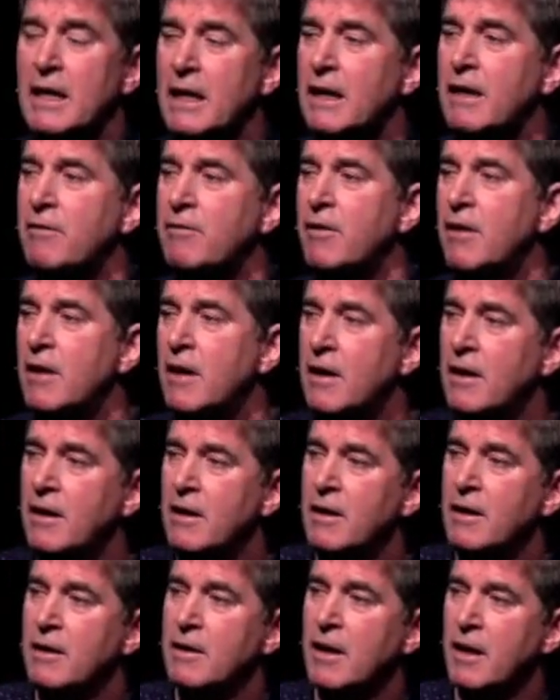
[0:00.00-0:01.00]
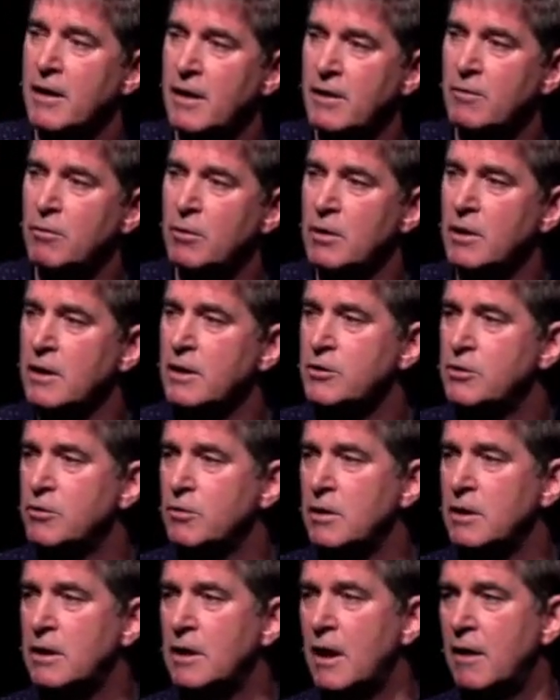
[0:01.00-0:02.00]
that he really truly loves
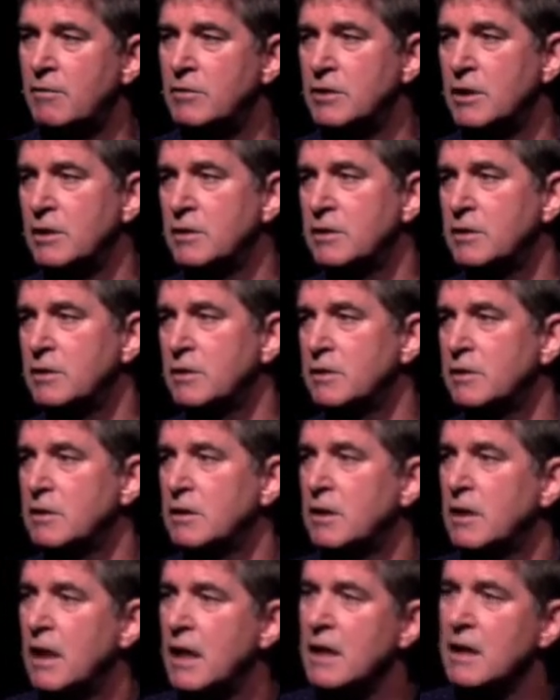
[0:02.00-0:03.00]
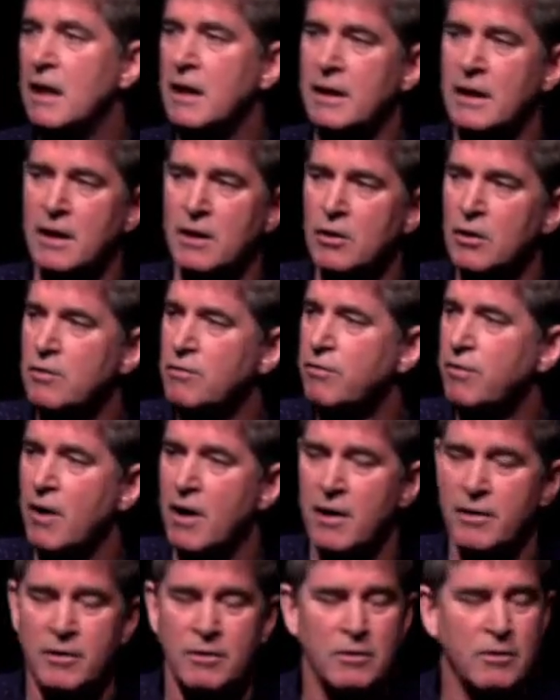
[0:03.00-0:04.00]
us. And like a good father or a good
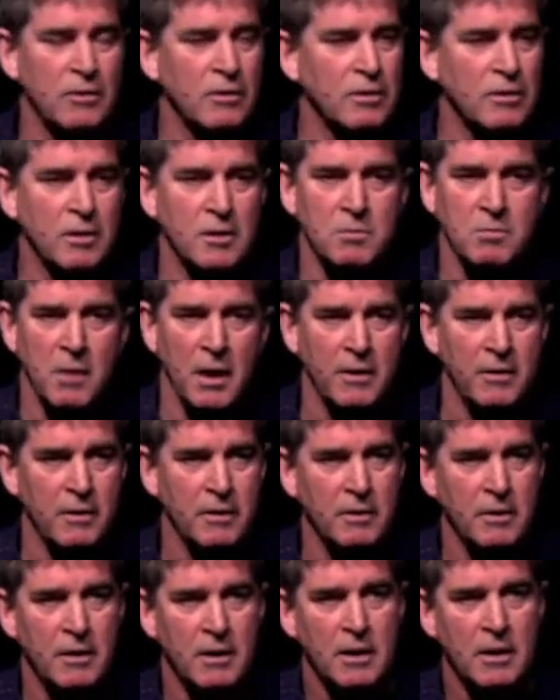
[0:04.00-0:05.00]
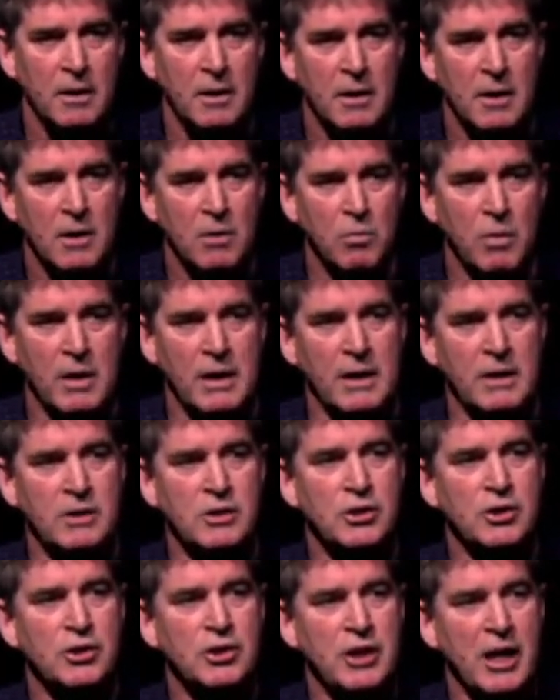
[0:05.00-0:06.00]
mother, when he shares with
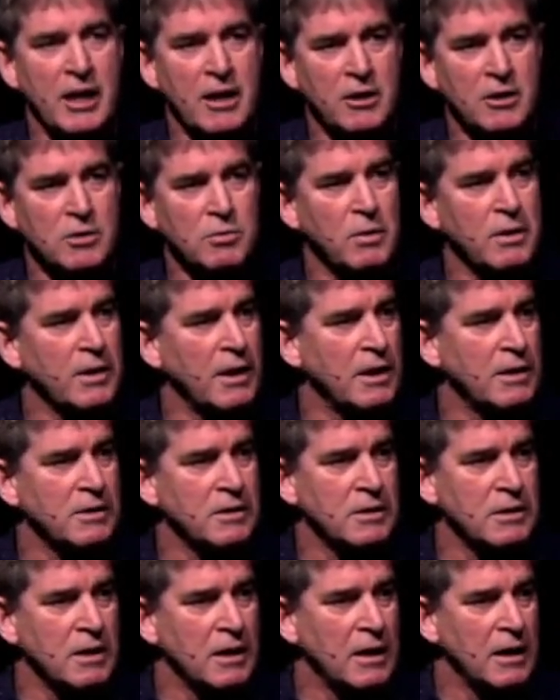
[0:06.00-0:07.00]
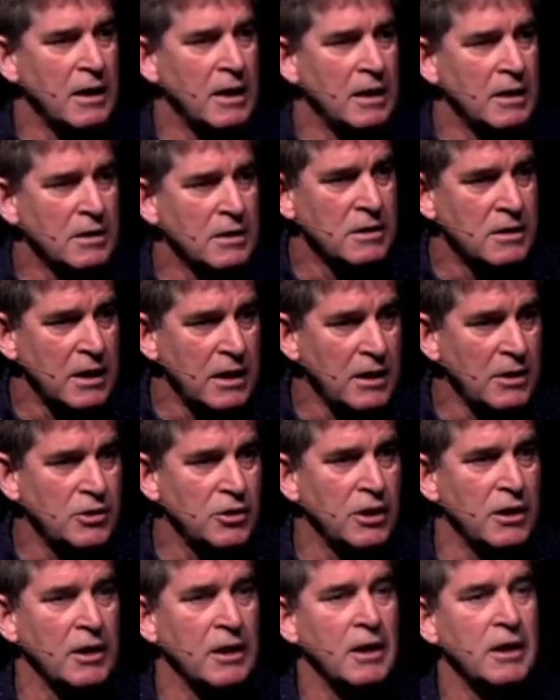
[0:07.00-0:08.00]
us his teaching,
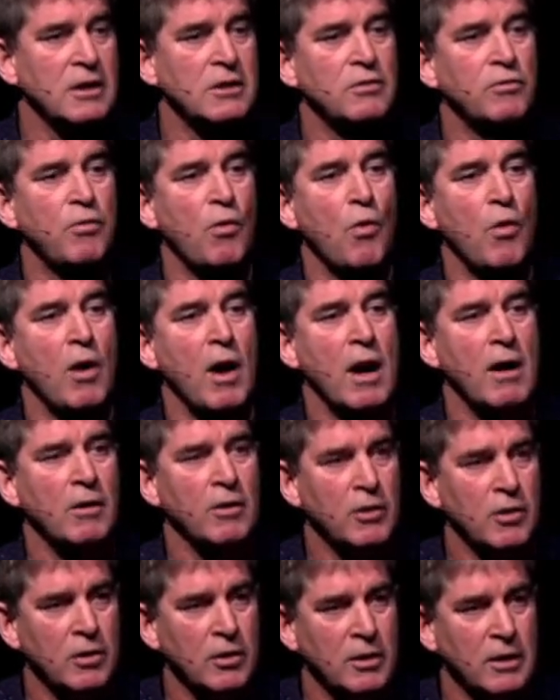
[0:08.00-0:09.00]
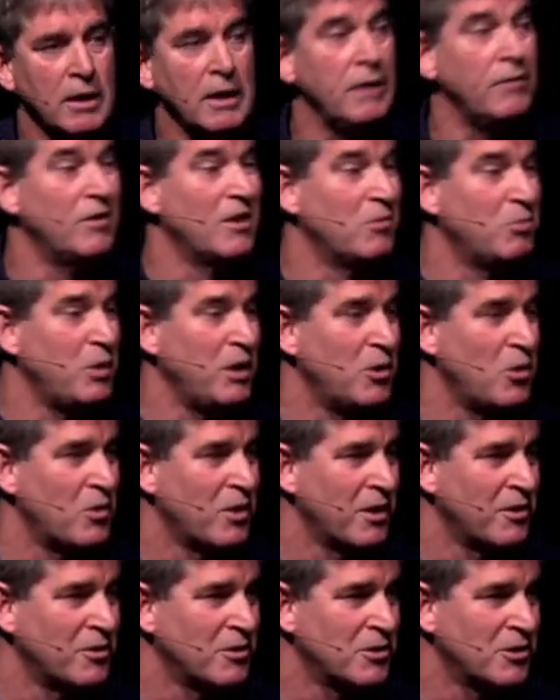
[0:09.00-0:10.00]
for our good, even if we don't understand it
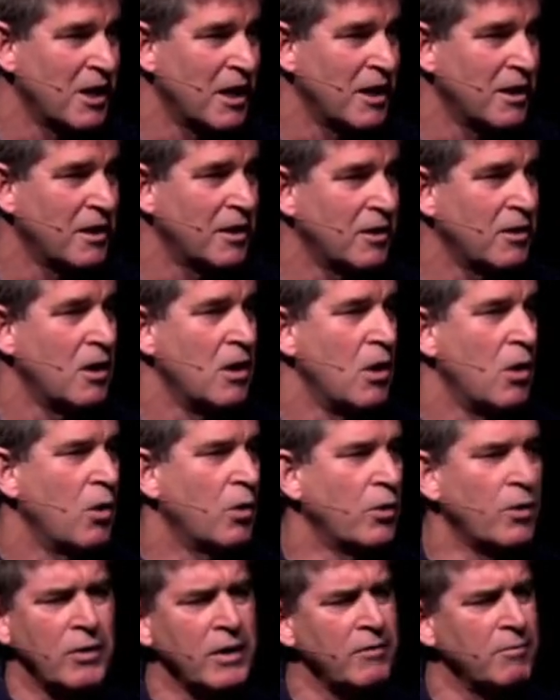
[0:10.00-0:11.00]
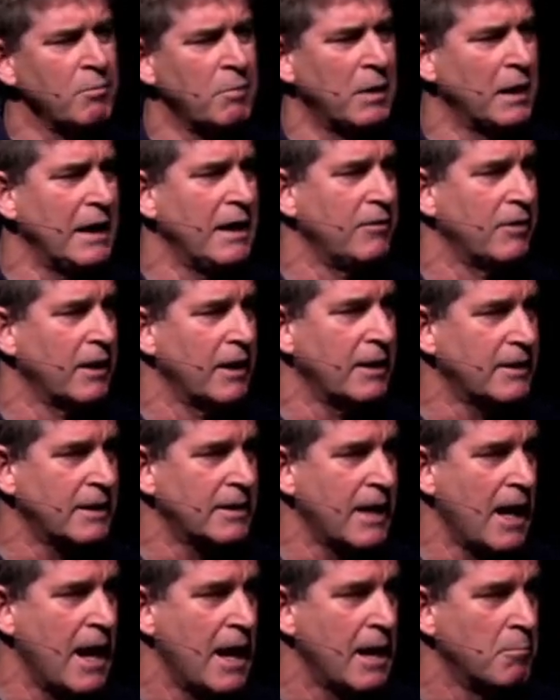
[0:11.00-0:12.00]
or don't even believe it at the time.
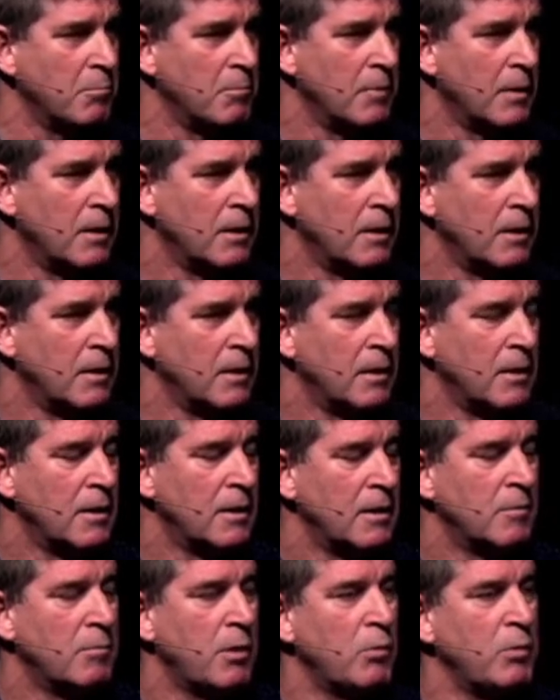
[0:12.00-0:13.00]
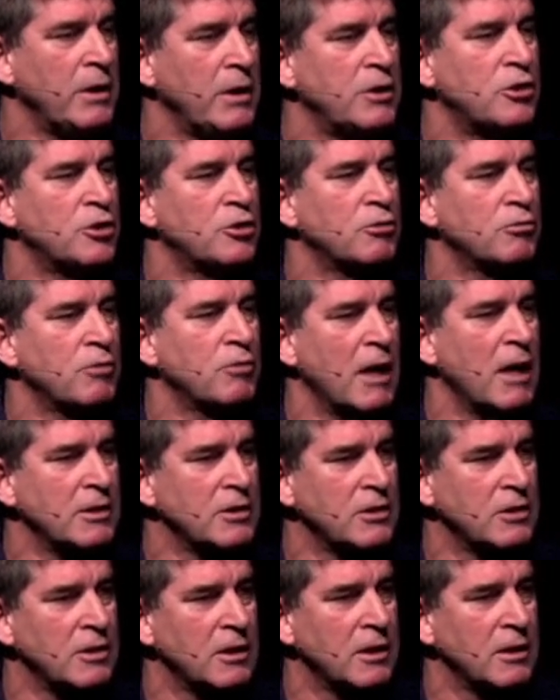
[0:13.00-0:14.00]
But we trust that He
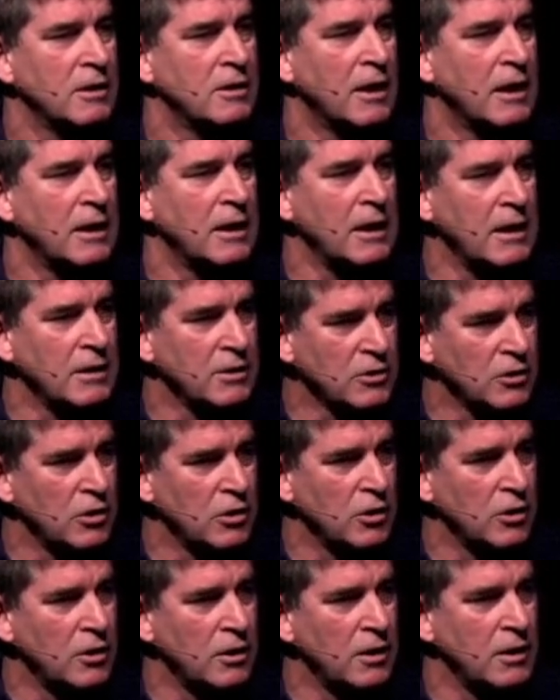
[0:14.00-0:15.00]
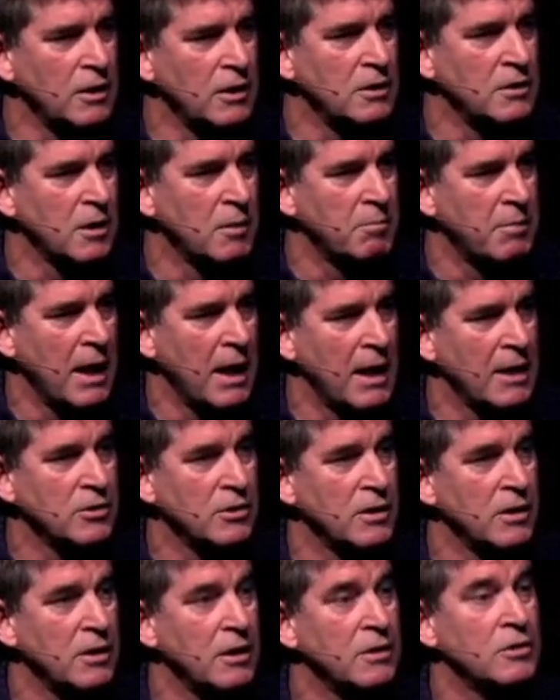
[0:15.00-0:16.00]
is good and He is compassionate. And so we
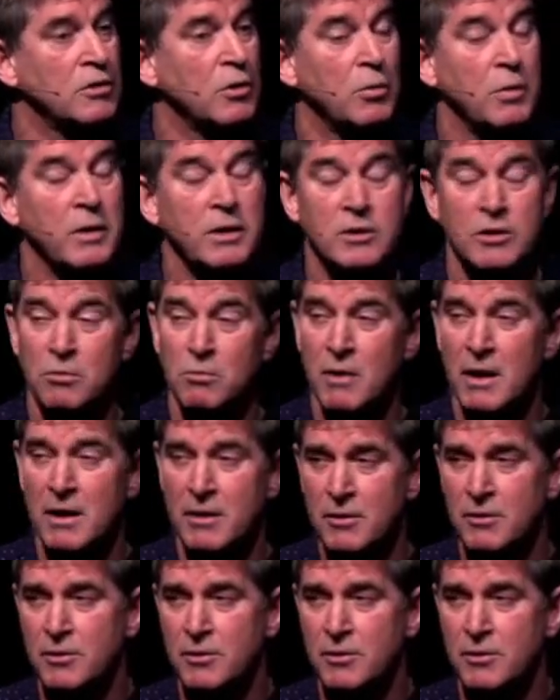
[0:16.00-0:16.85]
surrender to His teaching.